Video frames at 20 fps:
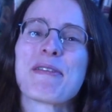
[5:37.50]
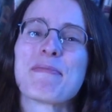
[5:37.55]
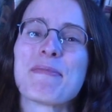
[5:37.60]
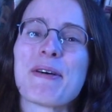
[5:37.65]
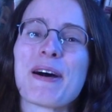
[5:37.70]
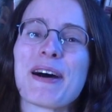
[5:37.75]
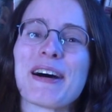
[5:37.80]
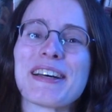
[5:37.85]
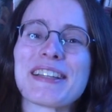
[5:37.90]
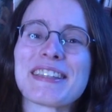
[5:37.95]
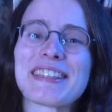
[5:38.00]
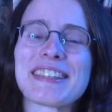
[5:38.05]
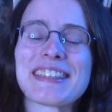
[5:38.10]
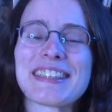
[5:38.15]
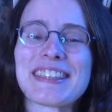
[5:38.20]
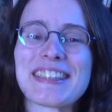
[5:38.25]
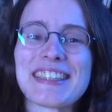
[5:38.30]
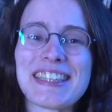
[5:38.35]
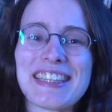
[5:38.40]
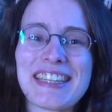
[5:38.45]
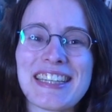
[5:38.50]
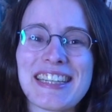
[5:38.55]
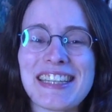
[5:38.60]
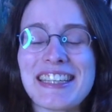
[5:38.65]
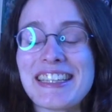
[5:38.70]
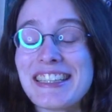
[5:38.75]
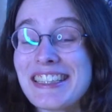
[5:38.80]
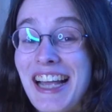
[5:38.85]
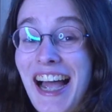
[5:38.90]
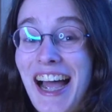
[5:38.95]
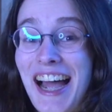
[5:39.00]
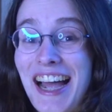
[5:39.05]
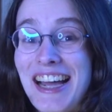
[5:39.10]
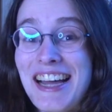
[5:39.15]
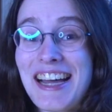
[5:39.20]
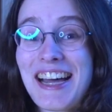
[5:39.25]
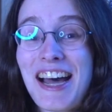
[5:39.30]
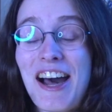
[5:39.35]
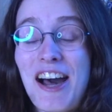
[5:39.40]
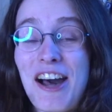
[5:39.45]
but
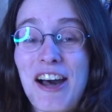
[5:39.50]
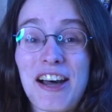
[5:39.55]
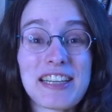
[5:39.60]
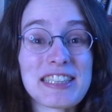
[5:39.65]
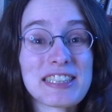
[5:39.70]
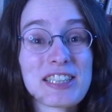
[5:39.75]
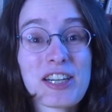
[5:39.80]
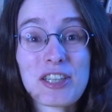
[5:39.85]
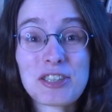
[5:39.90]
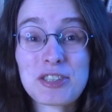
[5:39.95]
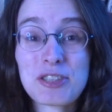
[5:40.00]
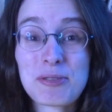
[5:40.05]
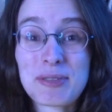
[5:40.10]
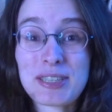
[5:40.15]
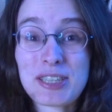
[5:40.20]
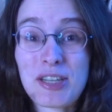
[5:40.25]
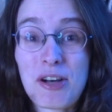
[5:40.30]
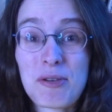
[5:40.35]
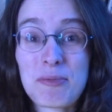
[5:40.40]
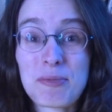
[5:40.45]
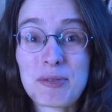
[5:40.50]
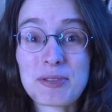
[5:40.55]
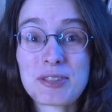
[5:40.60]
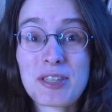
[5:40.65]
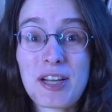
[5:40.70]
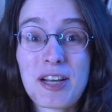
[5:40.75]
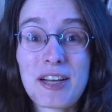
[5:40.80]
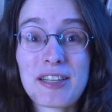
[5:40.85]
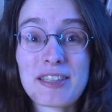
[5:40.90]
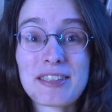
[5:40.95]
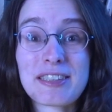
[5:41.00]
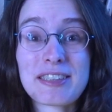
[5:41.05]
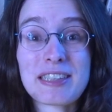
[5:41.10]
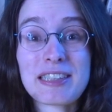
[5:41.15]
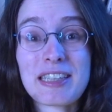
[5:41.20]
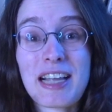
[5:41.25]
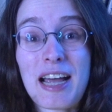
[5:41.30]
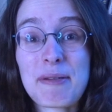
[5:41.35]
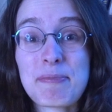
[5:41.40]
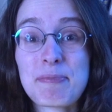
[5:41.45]
yeah, uh, his costume is almost
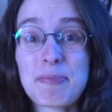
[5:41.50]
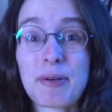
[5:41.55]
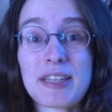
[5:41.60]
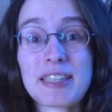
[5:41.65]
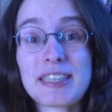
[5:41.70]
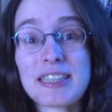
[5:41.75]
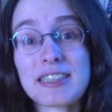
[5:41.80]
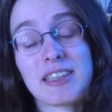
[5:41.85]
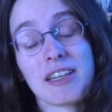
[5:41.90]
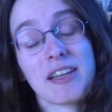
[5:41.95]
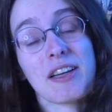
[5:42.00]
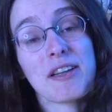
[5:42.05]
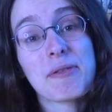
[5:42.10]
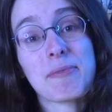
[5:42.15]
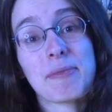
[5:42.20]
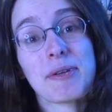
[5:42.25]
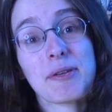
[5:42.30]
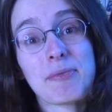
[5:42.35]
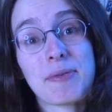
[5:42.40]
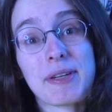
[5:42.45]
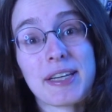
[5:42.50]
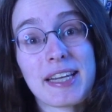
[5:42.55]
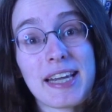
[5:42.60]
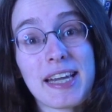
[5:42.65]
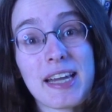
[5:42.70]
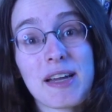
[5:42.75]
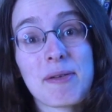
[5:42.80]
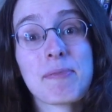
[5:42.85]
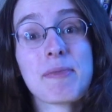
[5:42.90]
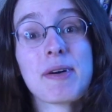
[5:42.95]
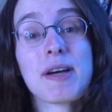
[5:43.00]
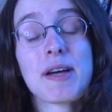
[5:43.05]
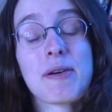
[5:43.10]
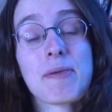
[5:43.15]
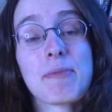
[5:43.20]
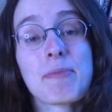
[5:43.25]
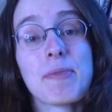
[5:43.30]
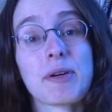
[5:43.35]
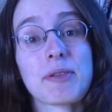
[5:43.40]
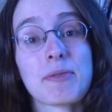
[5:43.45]
done, I practiced a little bit with him
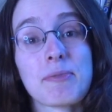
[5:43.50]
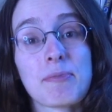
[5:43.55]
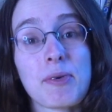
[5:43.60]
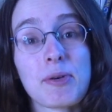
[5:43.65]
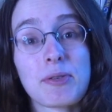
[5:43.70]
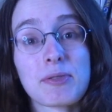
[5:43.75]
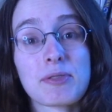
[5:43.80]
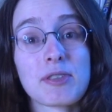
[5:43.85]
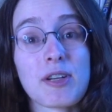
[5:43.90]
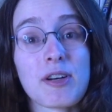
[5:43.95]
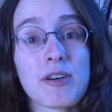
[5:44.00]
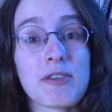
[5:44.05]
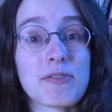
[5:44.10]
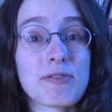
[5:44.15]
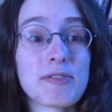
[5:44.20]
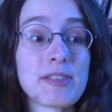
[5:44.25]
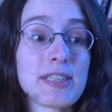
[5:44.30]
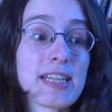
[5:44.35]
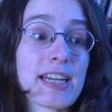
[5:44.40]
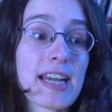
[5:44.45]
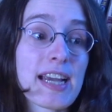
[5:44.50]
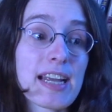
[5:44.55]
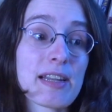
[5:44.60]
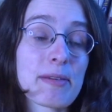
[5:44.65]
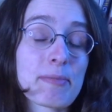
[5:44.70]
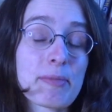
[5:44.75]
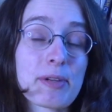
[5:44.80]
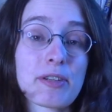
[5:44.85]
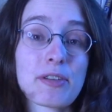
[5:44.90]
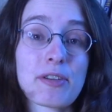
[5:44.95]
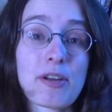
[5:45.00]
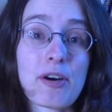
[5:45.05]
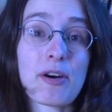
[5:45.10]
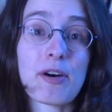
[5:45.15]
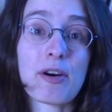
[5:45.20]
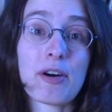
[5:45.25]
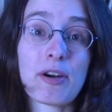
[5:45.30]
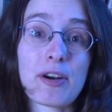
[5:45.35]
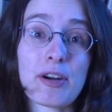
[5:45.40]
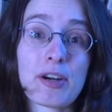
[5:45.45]
but most of the elements
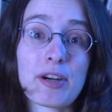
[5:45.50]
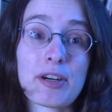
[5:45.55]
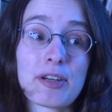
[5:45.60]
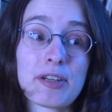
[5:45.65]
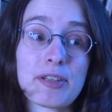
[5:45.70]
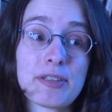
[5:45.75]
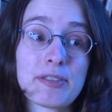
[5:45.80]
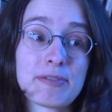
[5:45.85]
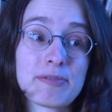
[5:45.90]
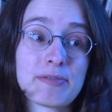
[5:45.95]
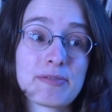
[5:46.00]
are